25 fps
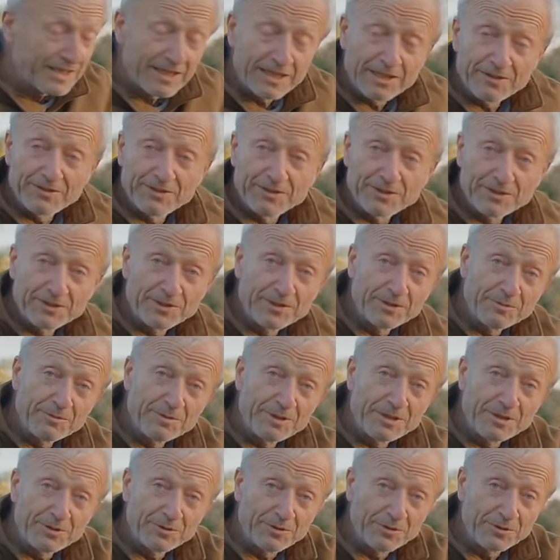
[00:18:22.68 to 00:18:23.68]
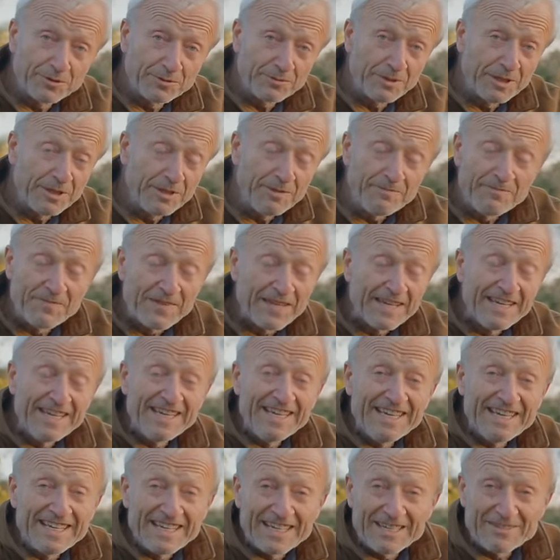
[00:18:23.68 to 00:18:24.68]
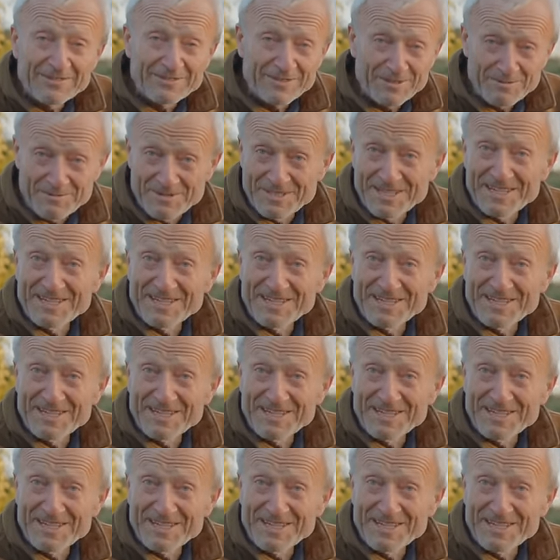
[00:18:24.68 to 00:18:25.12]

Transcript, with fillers: carrots that we saw as well. Have fun with